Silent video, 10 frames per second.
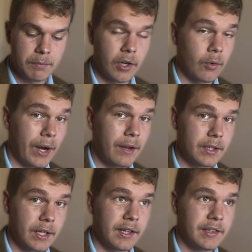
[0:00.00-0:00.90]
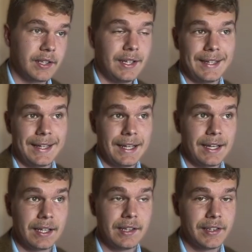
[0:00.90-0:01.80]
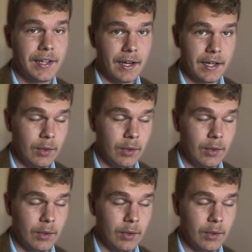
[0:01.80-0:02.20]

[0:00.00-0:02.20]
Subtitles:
around Augustine, and they take his side.